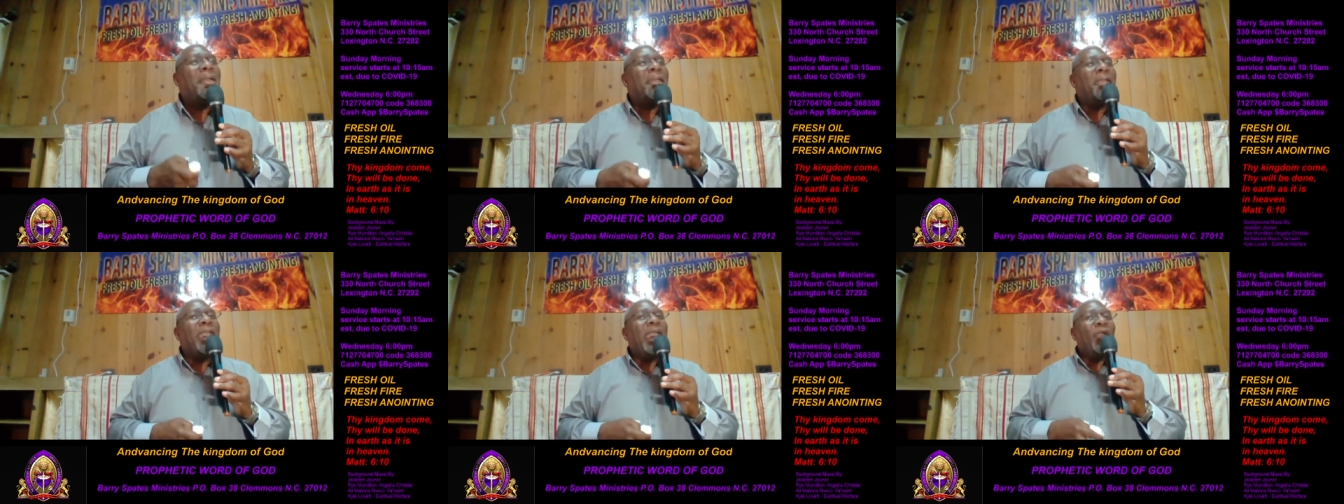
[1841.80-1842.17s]

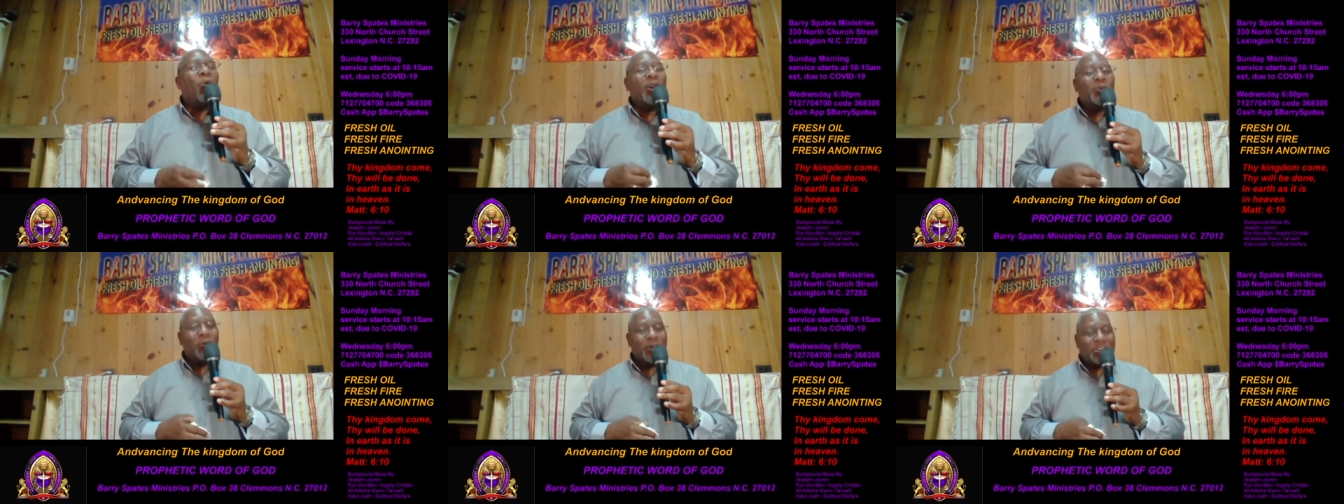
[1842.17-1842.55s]
He
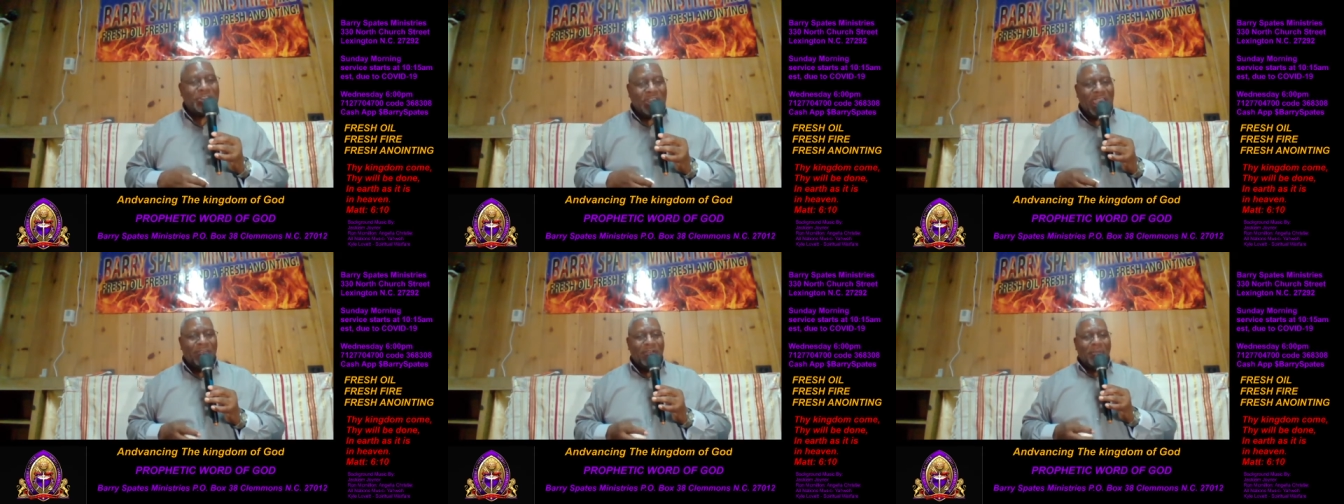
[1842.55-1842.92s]
wouldn't
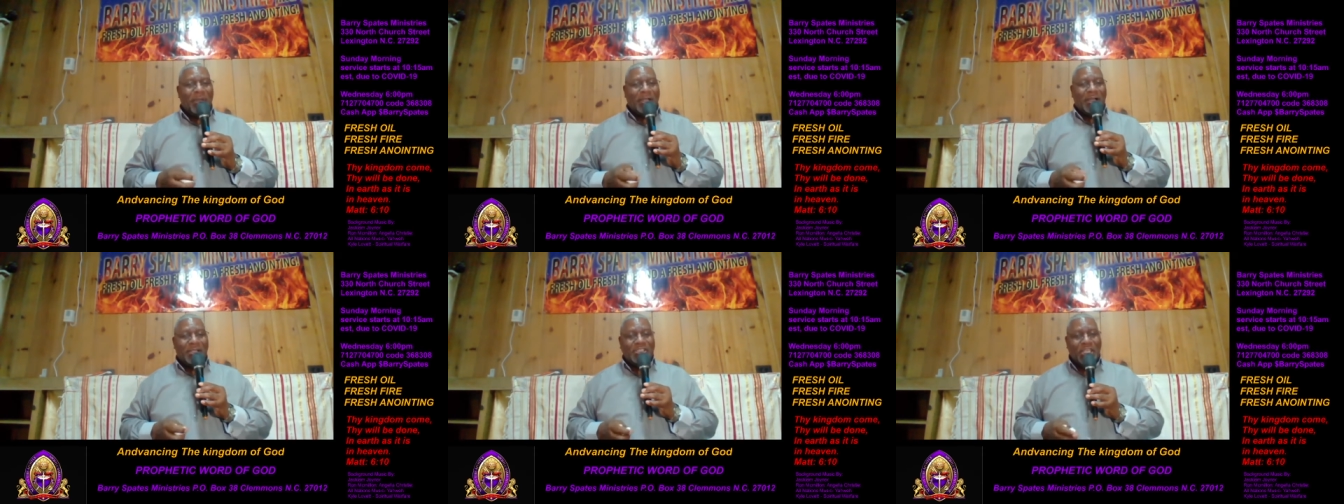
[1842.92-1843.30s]
receive it
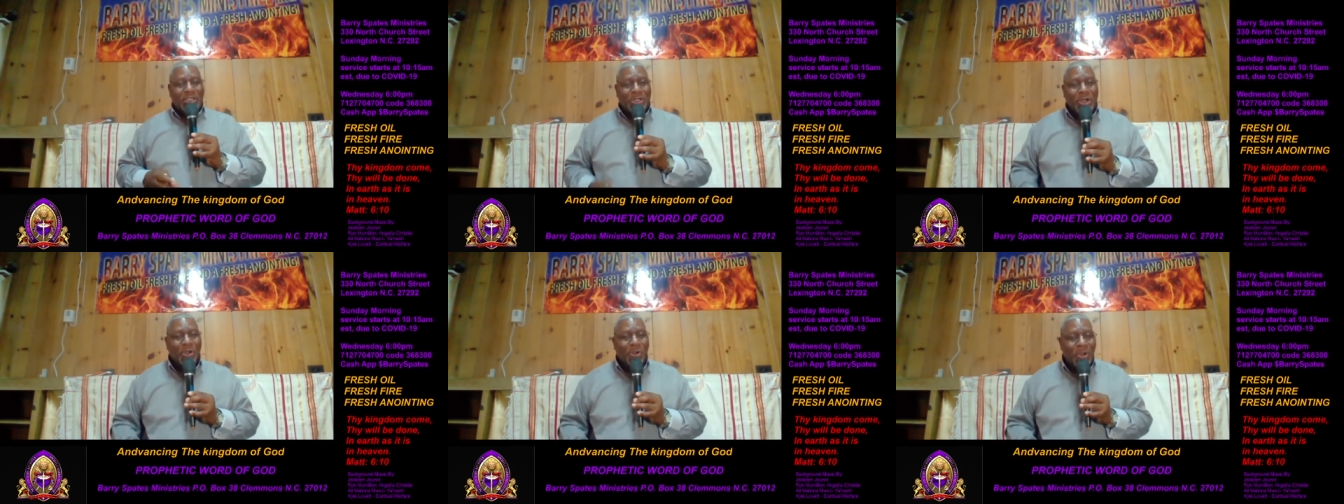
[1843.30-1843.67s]
because
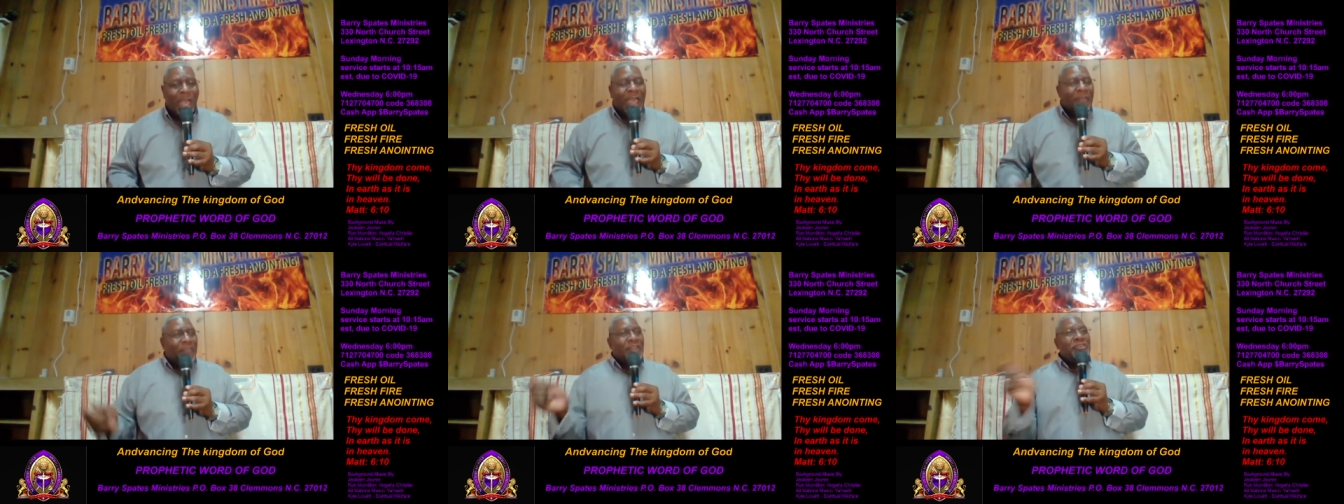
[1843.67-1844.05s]
he knew
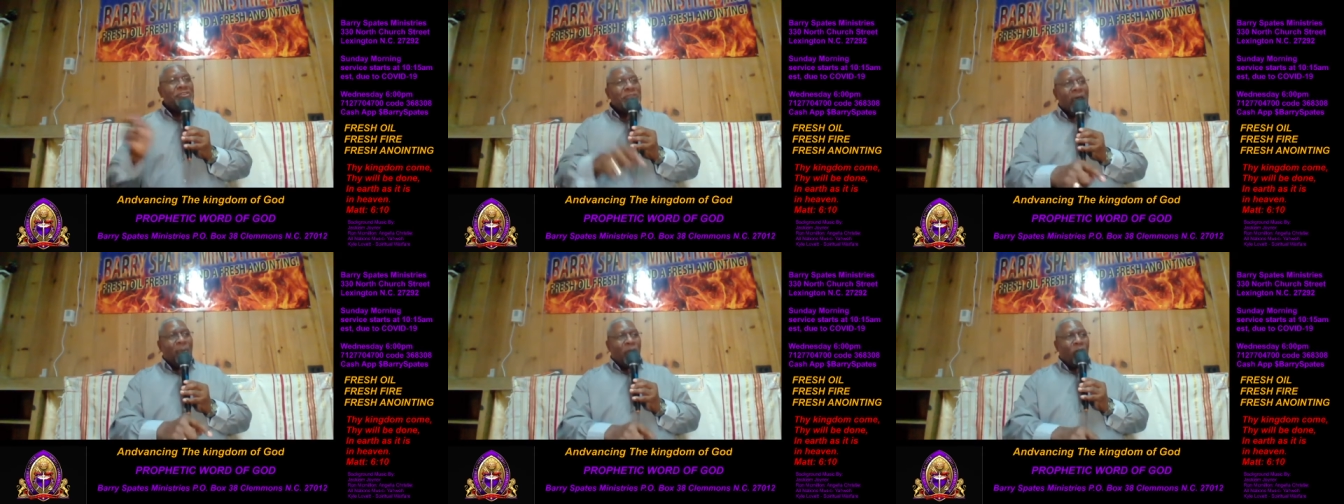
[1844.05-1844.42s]
the
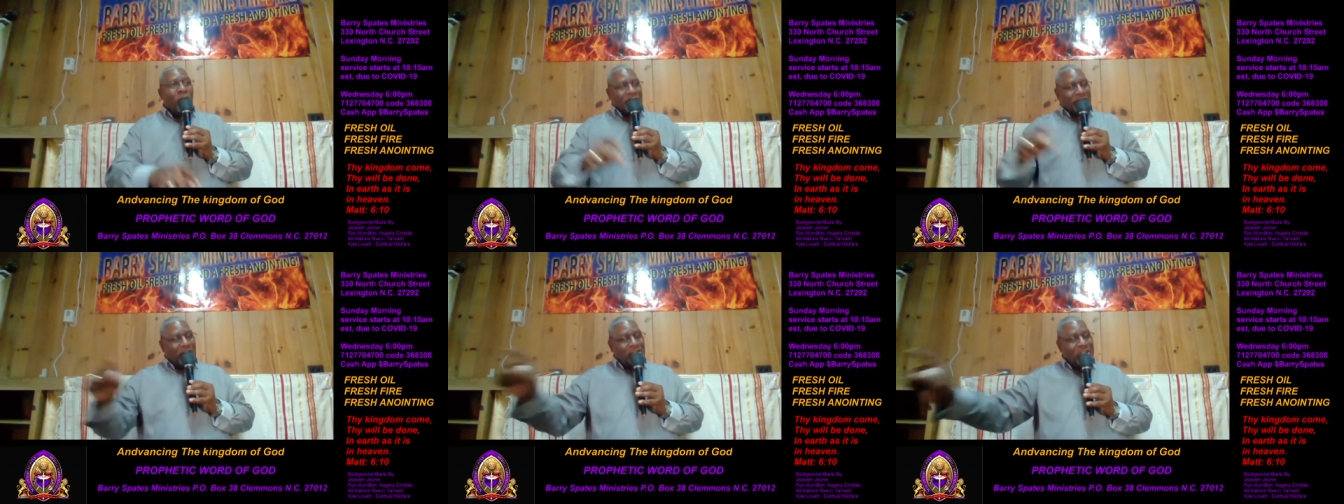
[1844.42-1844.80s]
number
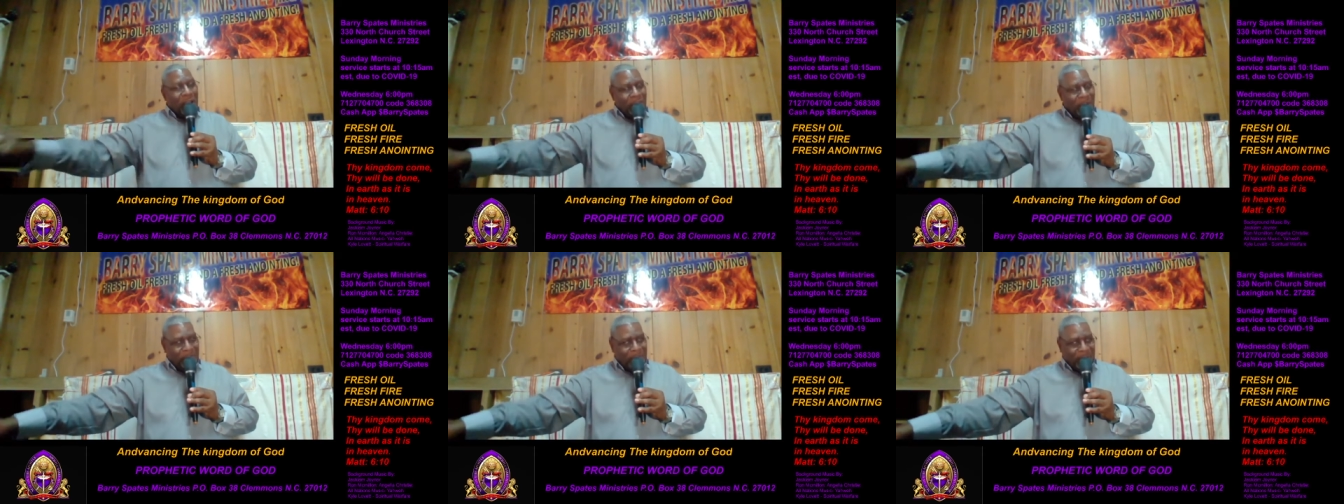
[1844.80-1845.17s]
was a number